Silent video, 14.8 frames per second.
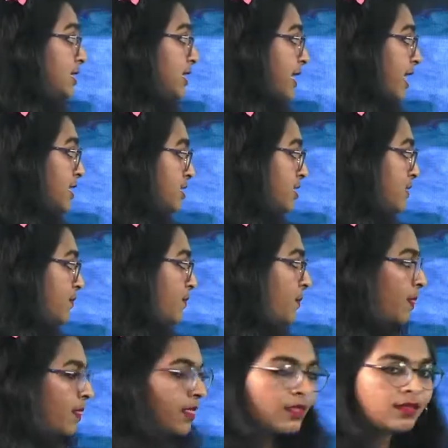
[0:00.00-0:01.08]
next,
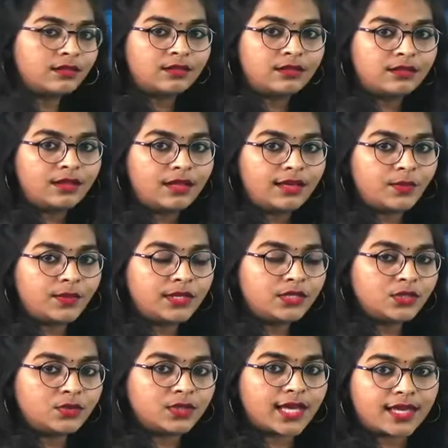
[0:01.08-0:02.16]
liquid
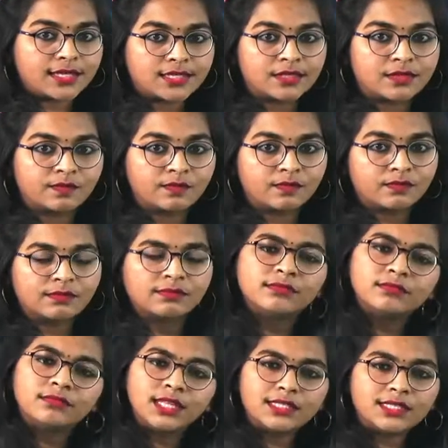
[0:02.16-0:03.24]
to gas.
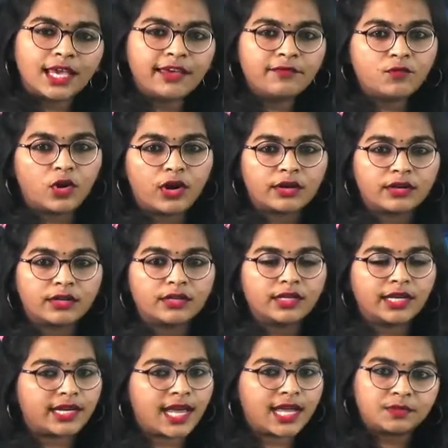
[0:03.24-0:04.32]
The same water,
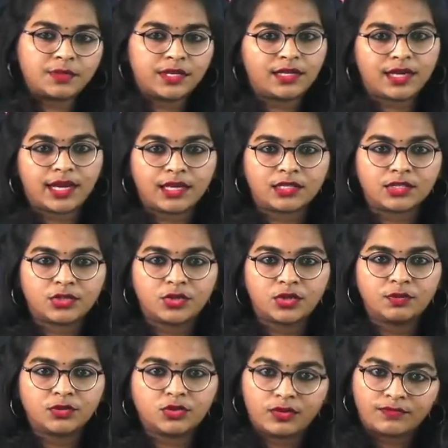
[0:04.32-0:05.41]
it has been ice
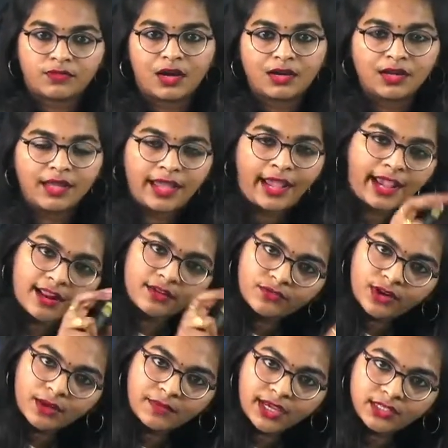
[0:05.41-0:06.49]
cube so far, and
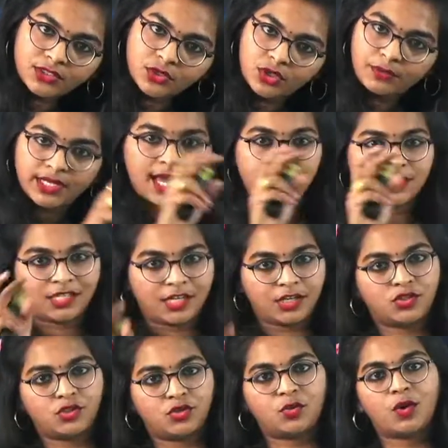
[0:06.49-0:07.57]
from ice cube it has
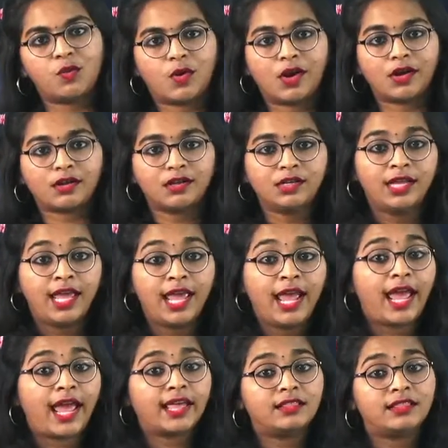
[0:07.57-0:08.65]
changed to a water,
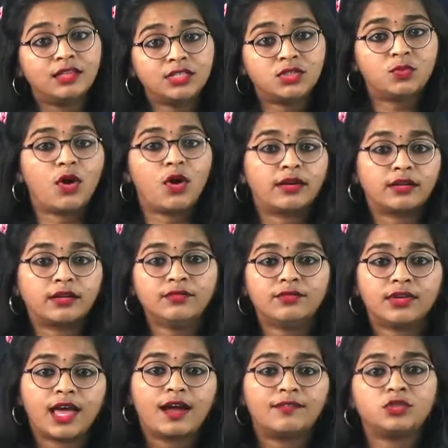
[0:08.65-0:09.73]
and this water we
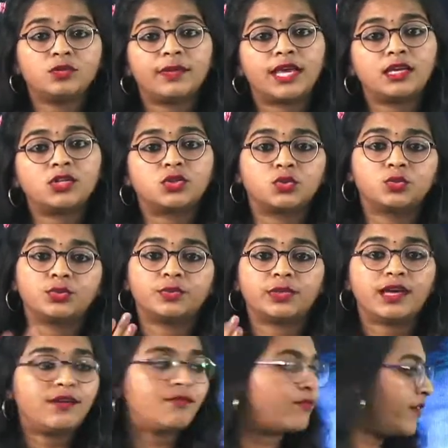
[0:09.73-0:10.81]
have to make it to be
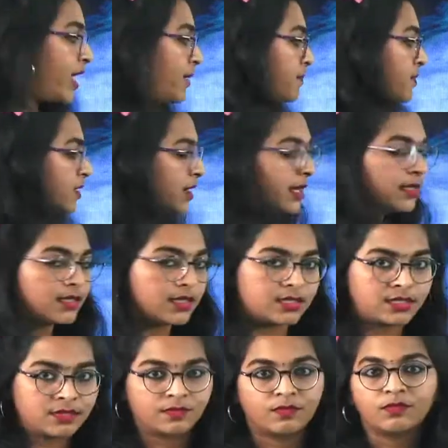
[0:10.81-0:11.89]
a vapor like
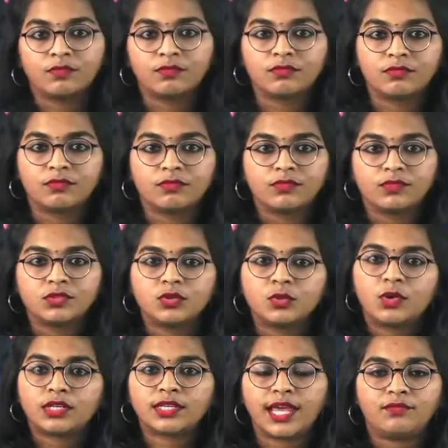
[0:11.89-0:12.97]
this. So
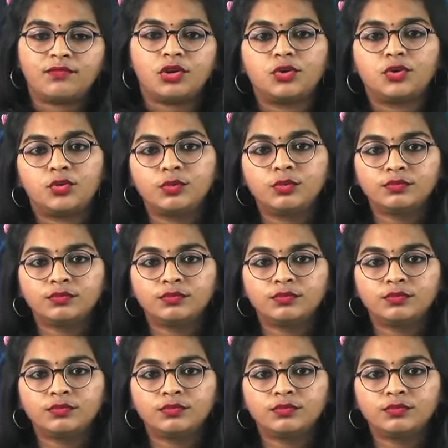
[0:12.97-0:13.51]
what can we do?